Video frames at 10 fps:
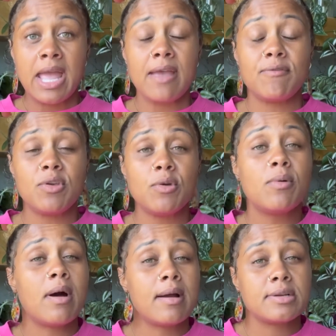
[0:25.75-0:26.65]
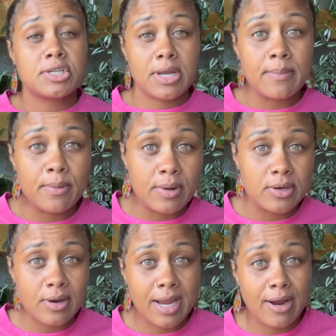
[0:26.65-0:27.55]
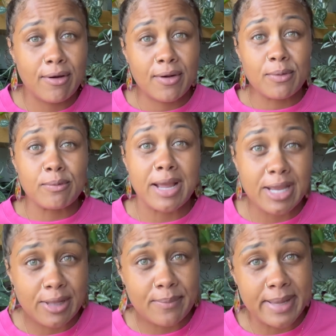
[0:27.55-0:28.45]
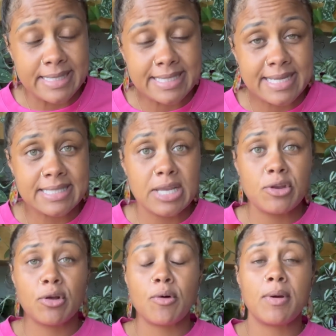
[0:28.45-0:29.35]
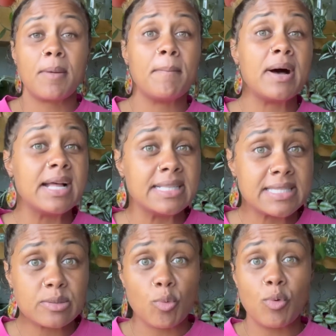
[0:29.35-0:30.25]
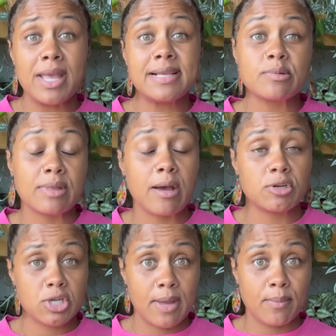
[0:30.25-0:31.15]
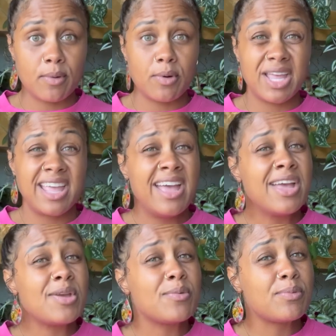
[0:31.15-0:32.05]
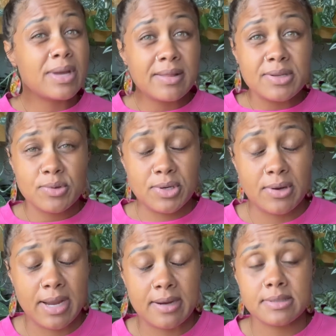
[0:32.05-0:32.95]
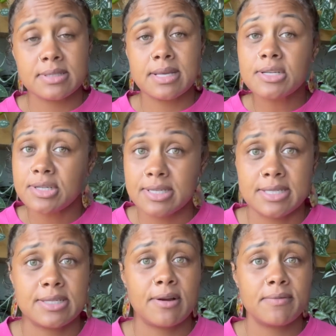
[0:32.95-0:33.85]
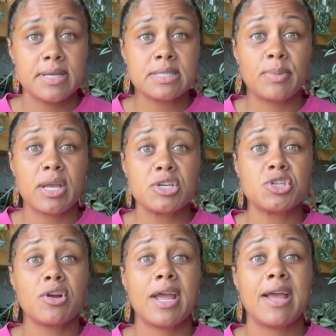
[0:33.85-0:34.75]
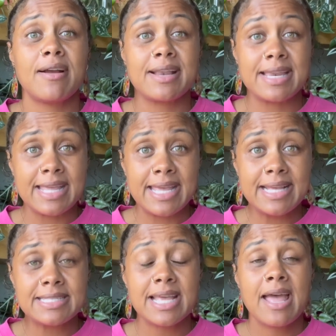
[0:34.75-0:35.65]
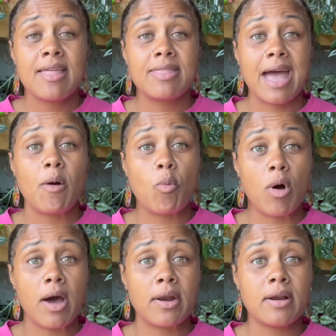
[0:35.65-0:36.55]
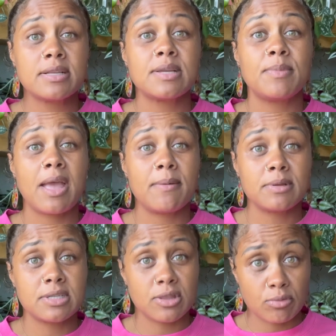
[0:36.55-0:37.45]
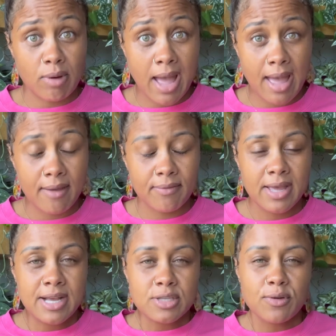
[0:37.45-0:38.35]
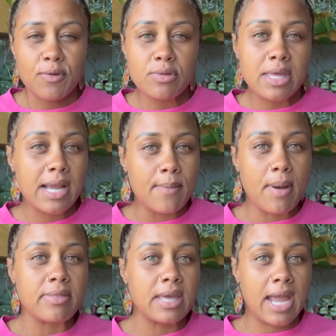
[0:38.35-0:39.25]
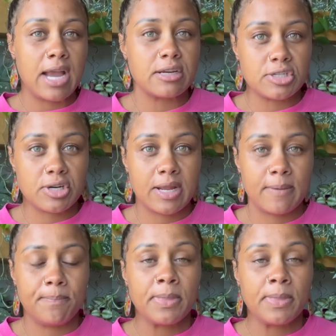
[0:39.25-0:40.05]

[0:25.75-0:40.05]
If you aren't shampooing your hair on a regular basis and you're going months, weeks without shampooing, you're really doing your hair such a disservice because your hair needs that water to be able to thrive. So if you think about the hair strand